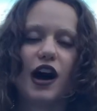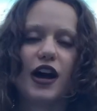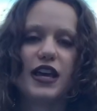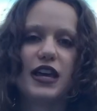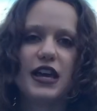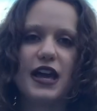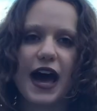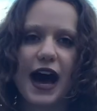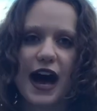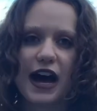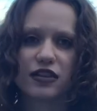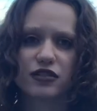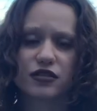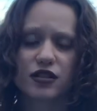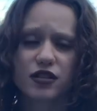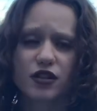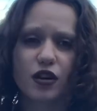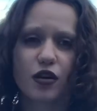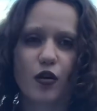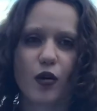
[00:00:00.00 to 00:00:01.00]
He
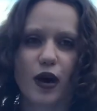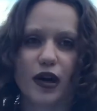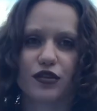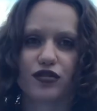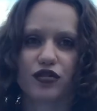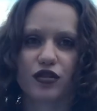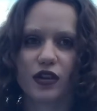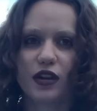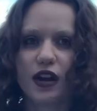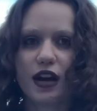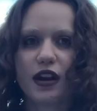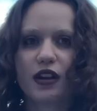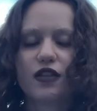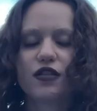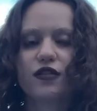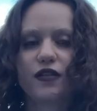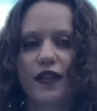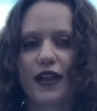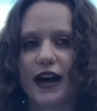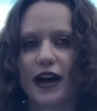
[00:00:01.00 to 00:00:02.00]
asked the question and
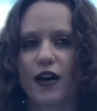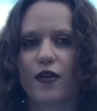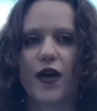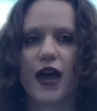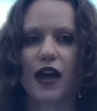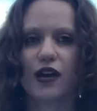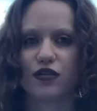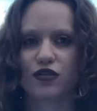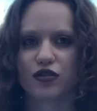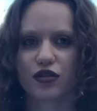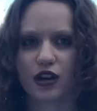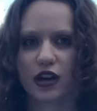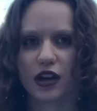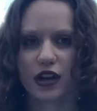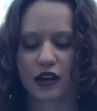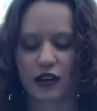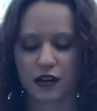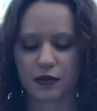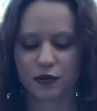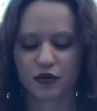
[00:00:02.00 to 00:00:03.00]
is now answering
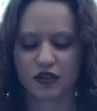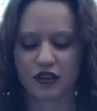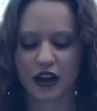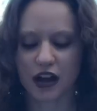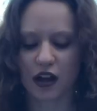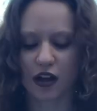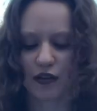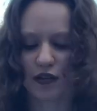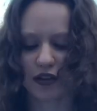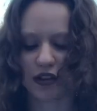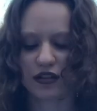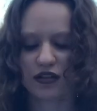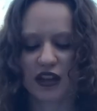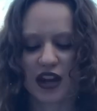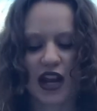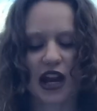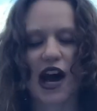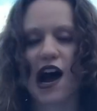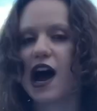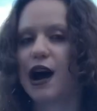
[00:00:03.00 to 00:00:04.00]
it himself. He's
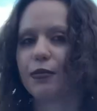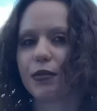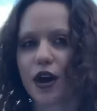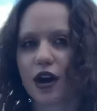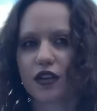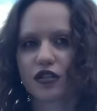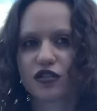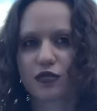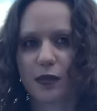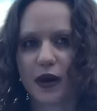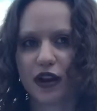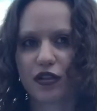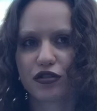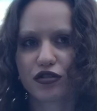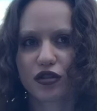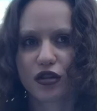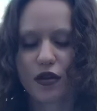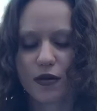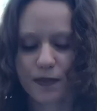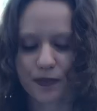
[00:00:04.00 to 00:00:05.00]
saying, I'm not
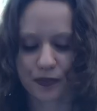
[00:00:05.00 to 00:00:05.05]
special.